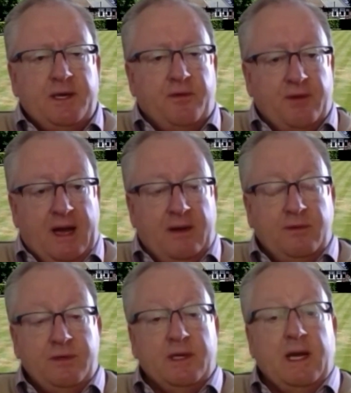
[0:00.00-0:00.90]

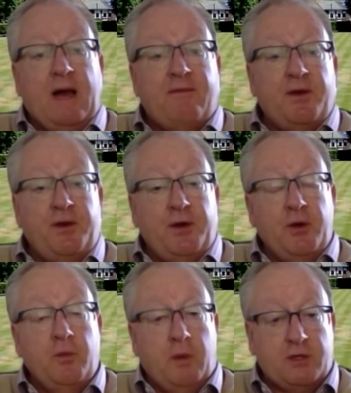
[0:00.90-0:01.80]
ground, have a
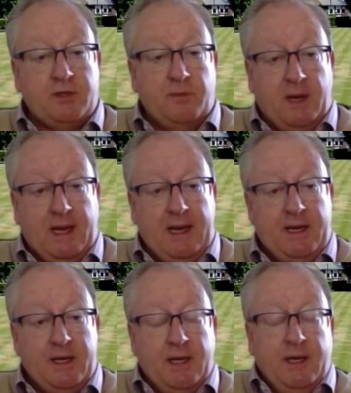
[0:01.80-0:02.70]
new bottom
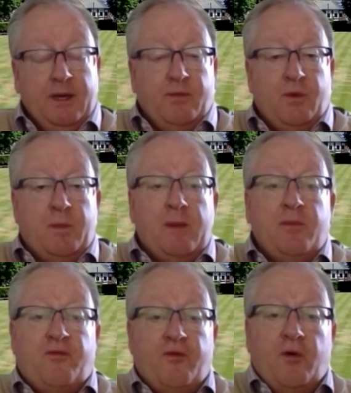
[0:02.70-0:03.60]
blade. Remember,
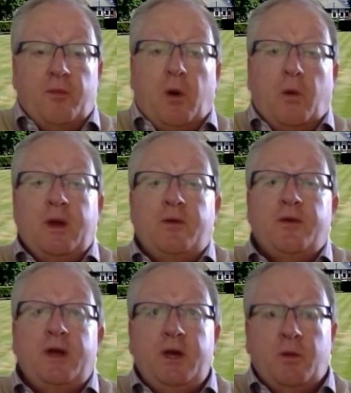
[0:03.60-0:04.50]
for a bowling
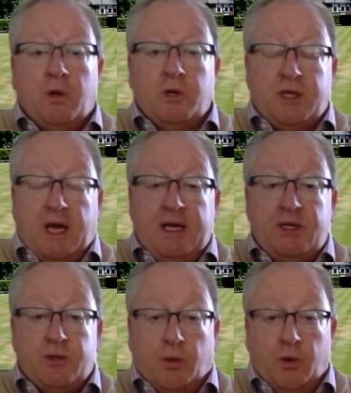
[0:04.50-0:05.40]
green, you want a
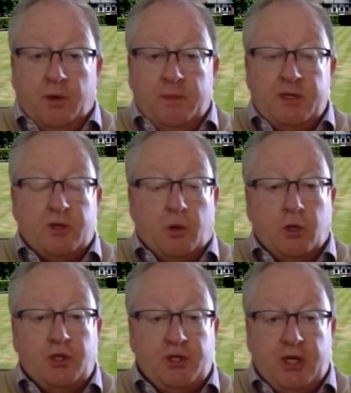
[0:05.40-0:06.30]
tournament or
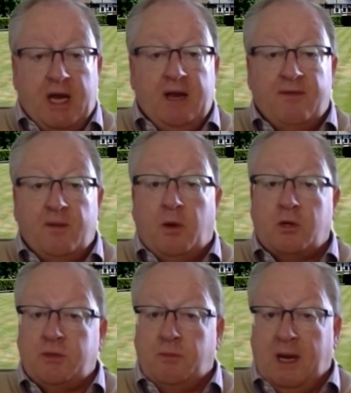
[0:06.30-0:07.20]
shaver
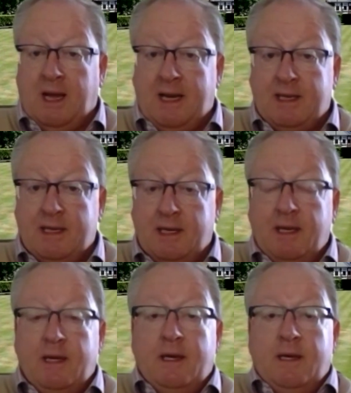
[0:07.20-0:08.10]
bottom blade.
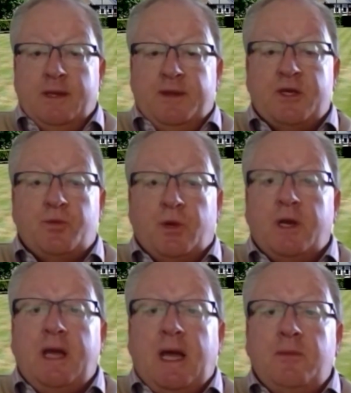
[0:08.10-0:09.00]
This will
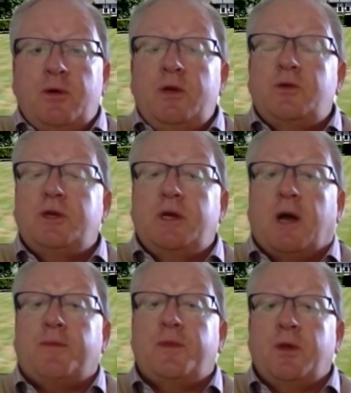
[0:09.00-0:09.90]
enable you to
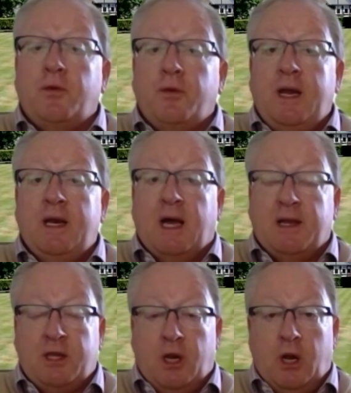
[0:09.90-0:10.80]
cut the green at
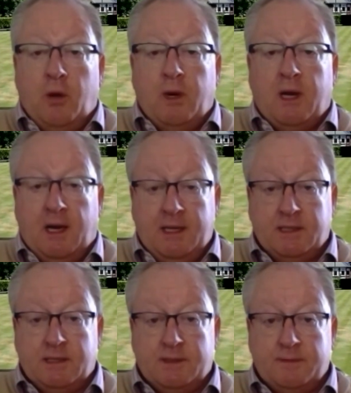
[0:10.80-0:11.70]
the lower heights.